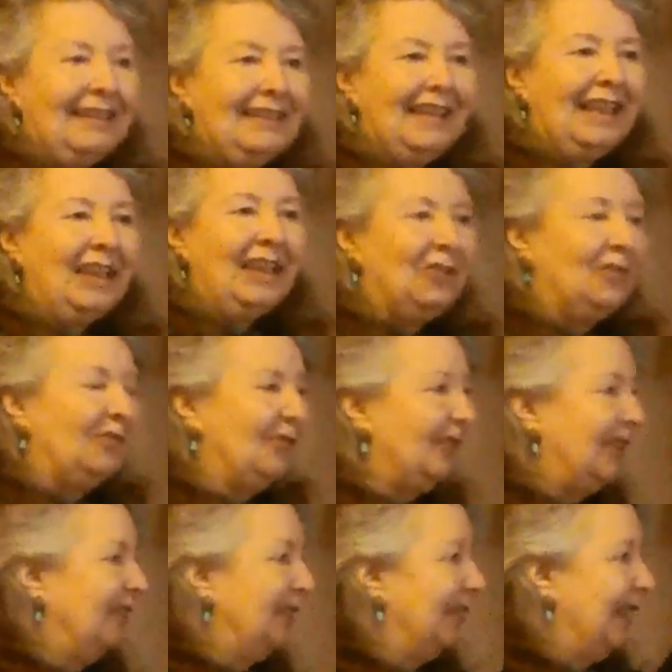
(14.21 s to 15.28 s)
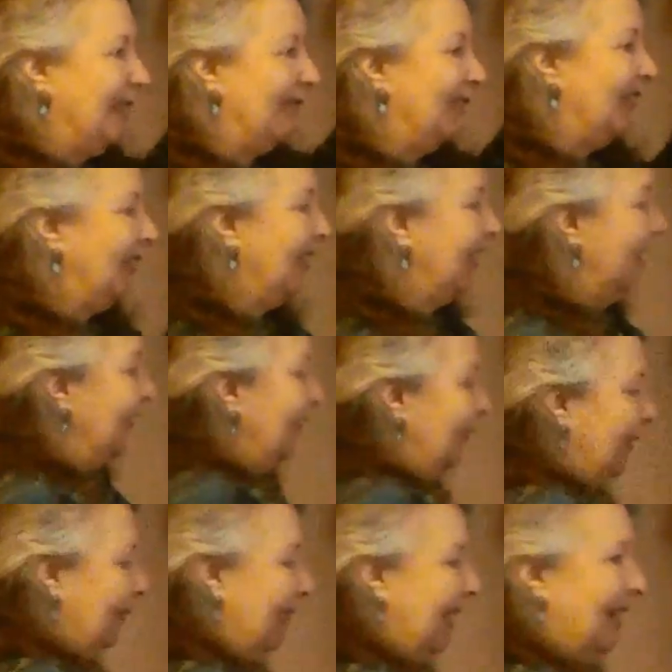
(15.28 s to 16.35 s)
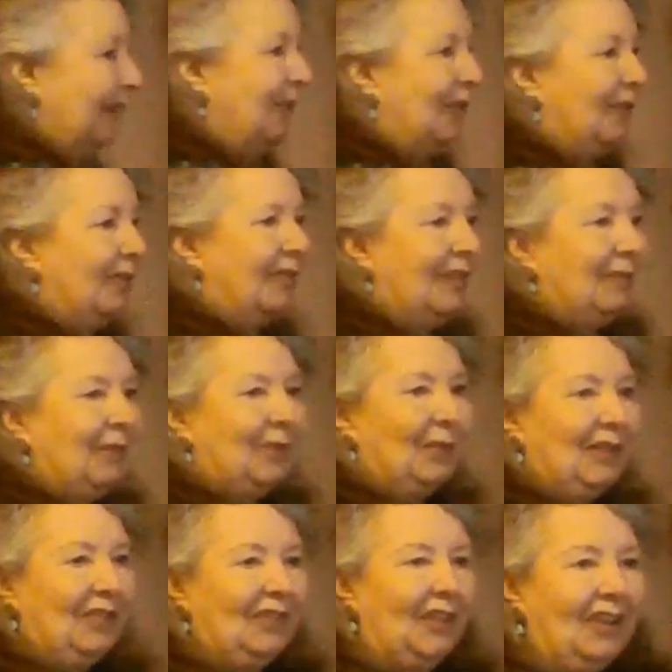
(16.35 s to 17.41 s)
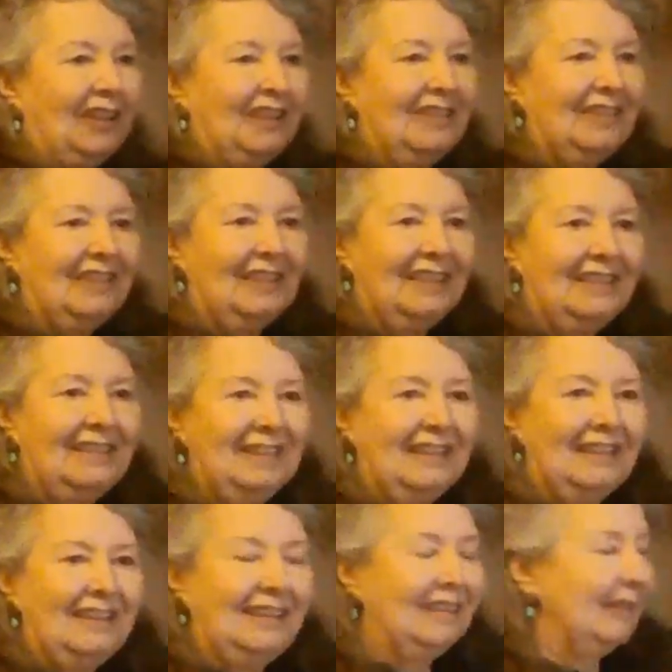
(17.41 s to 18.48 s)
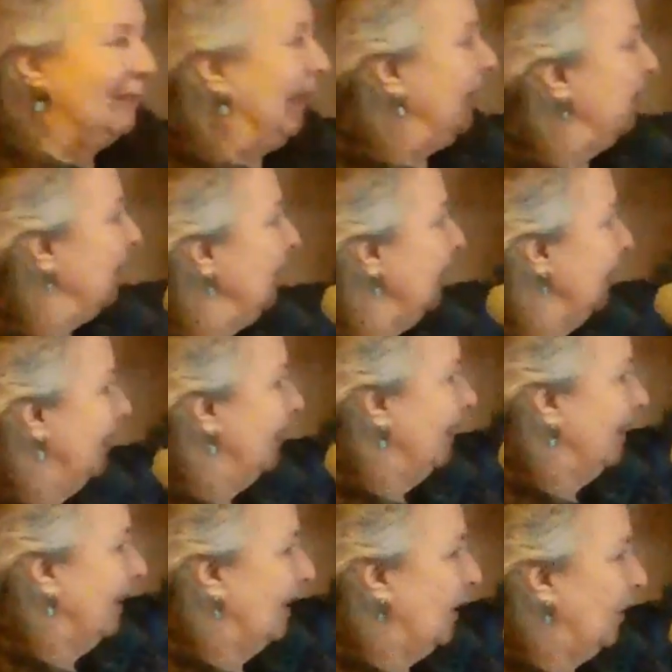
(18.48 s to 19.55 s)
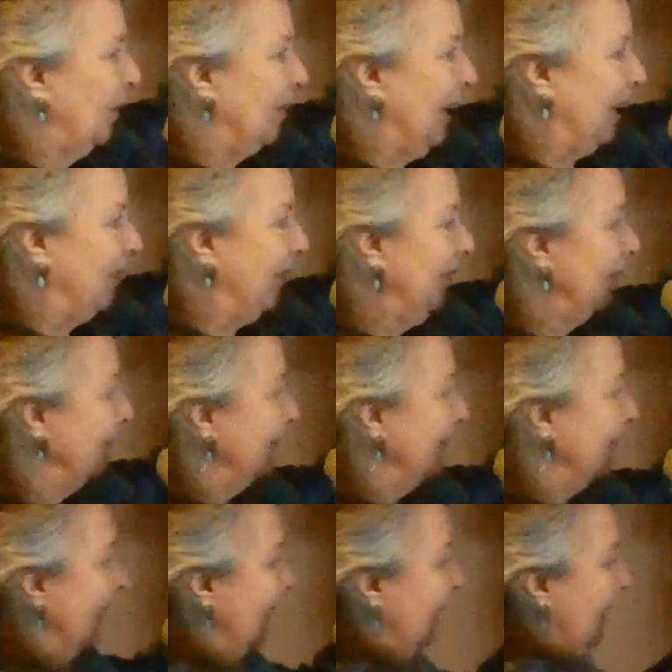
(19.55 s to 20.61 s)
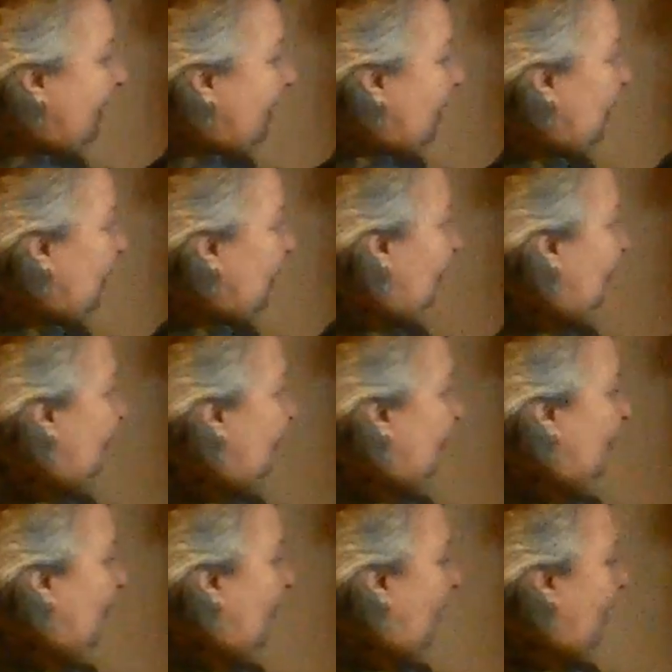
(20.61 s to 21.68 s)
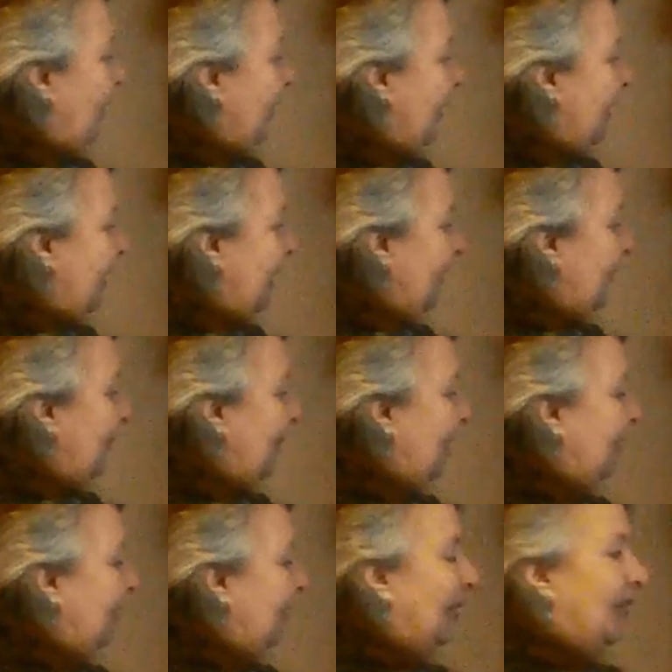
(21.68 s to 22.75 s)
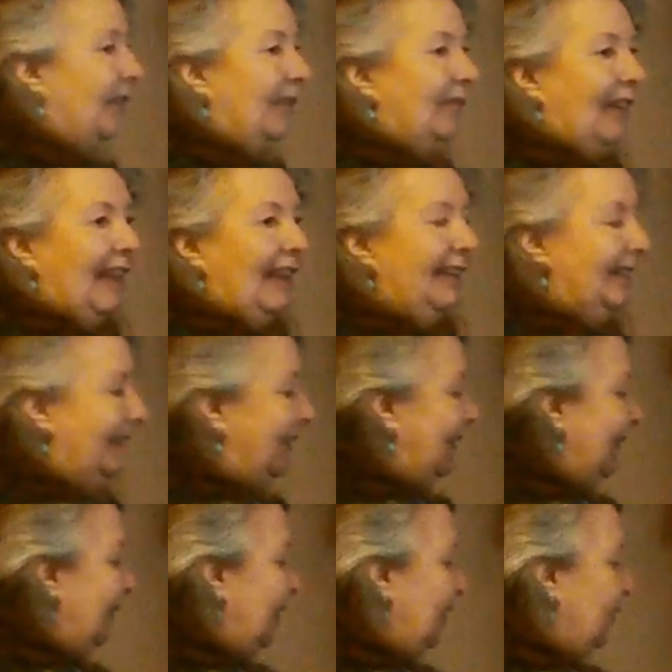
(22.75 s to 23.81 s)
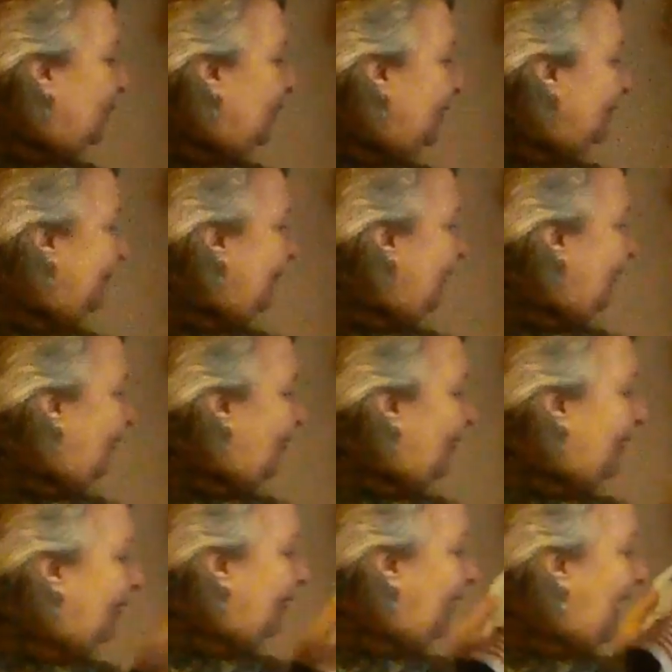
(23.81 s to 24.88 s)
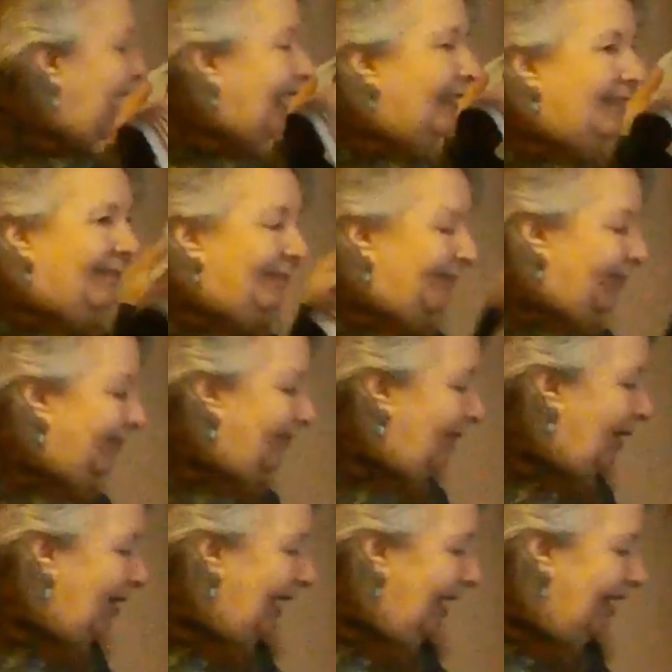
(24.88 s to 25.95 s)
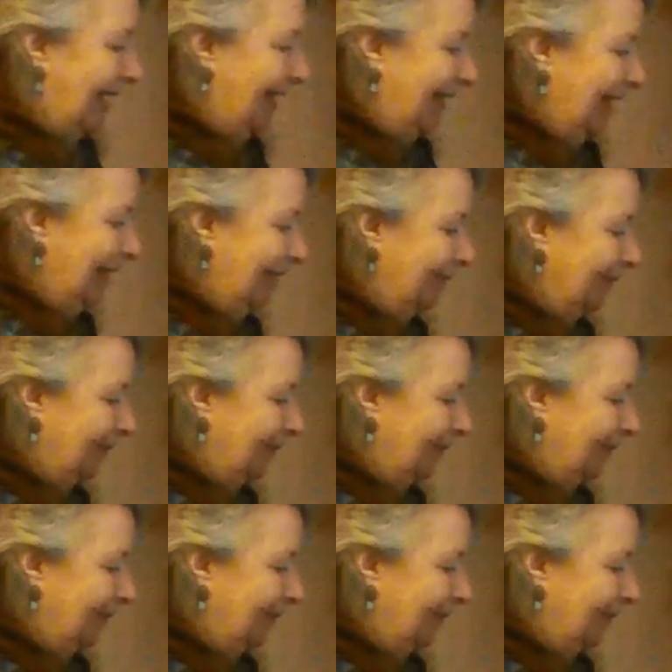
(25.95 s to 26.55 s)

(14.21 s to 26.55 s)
Thank you, Judy and Ray, for sharing this with me. I don't know if everyone saw this in the paper, the local paper. Goes through all the things about the American flag. It's very cool. History of the flag, all that kind of thing.